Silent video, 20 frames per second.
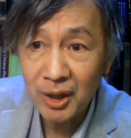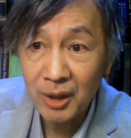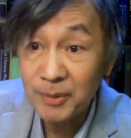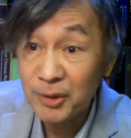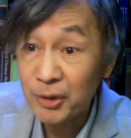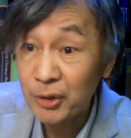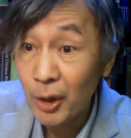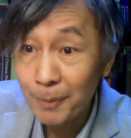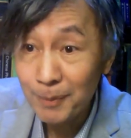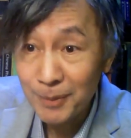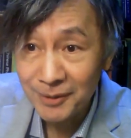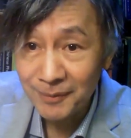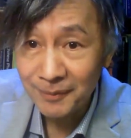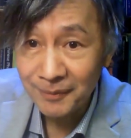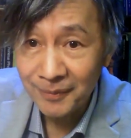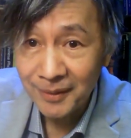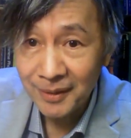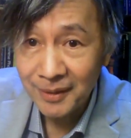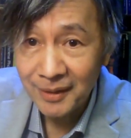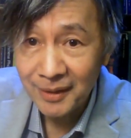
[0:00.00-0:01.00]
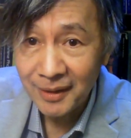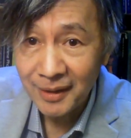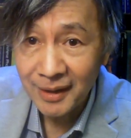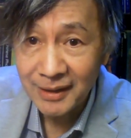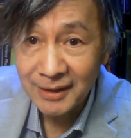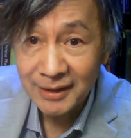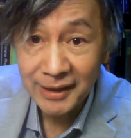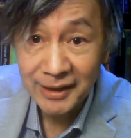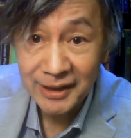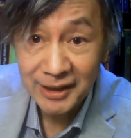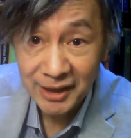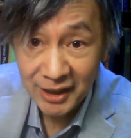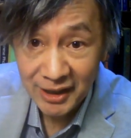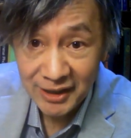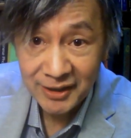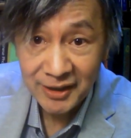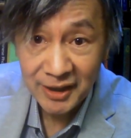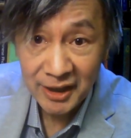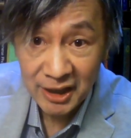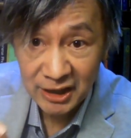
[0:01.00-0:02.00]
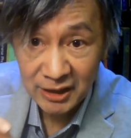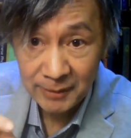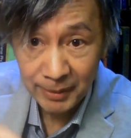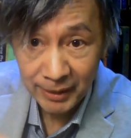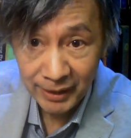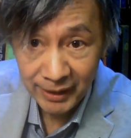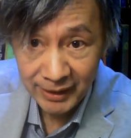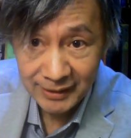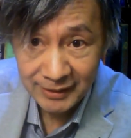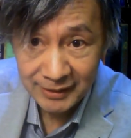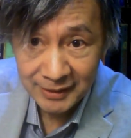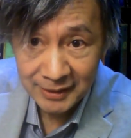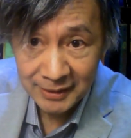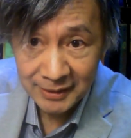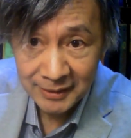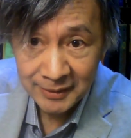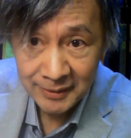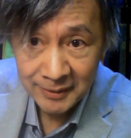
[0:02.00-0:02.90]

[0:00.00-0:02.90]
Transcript: absorption, as I just explained.